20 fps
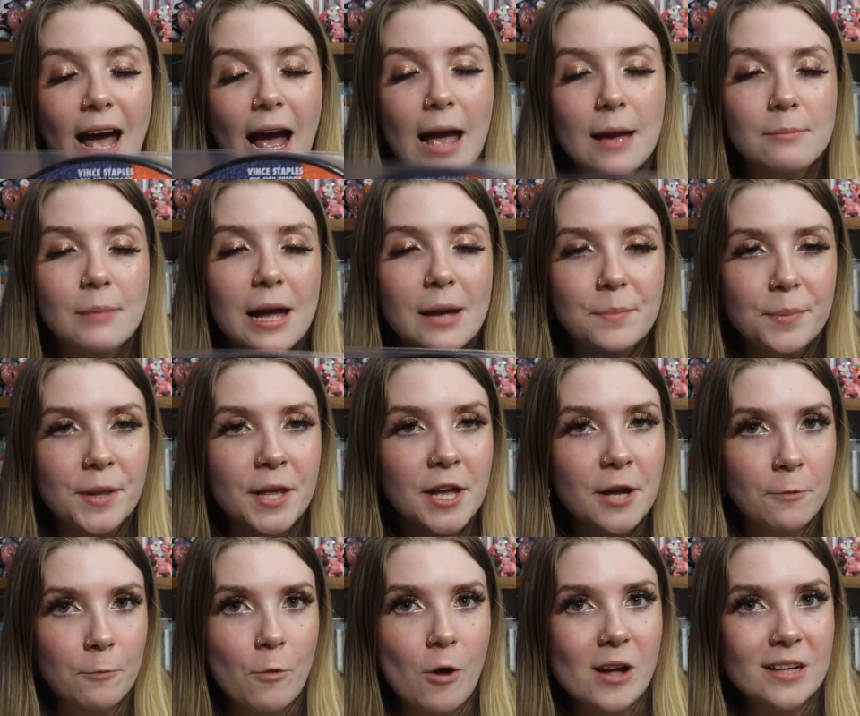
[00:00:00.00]
I might play
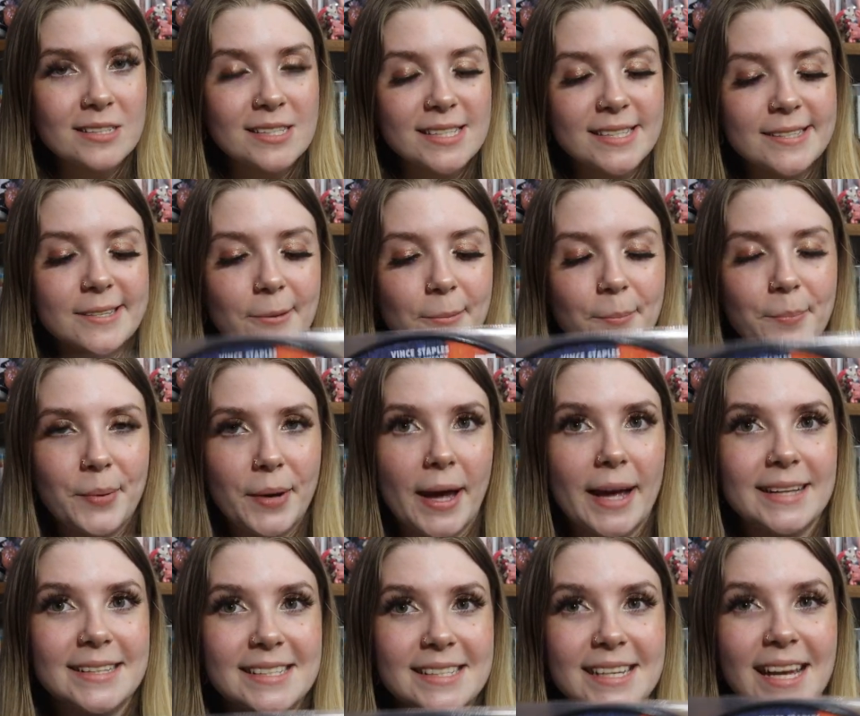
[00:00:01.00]
it once,
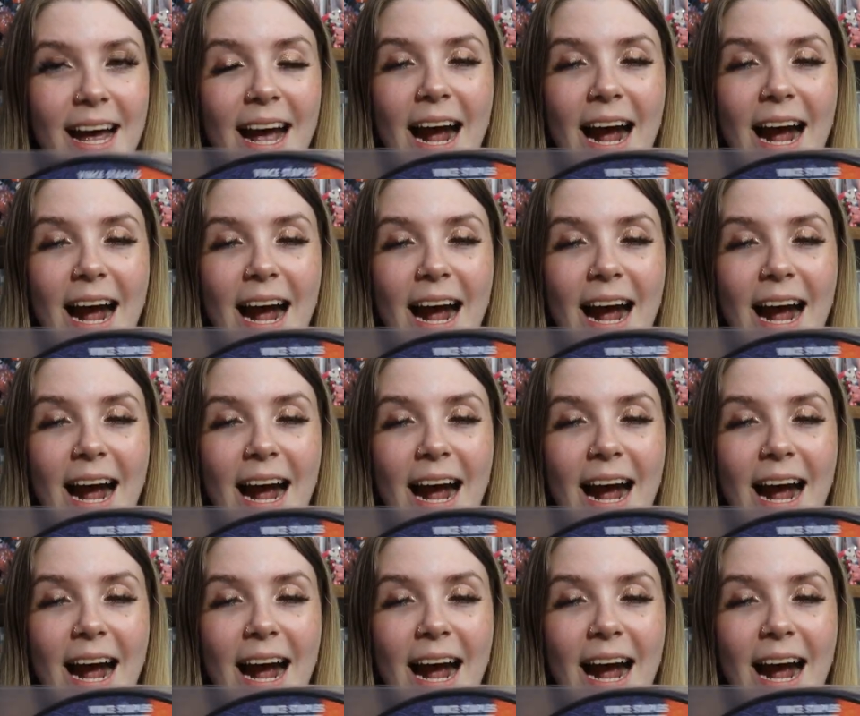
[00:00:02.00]
but